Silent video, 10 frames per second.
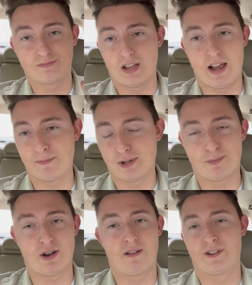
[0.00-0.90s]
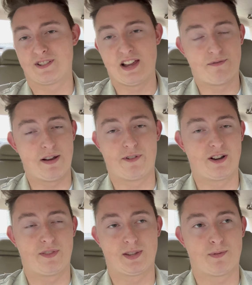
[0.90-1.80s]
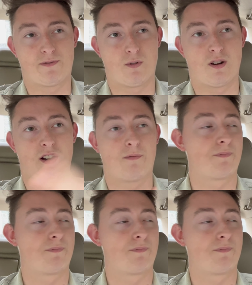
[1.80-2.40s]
I'm super nervous. I've never done this before.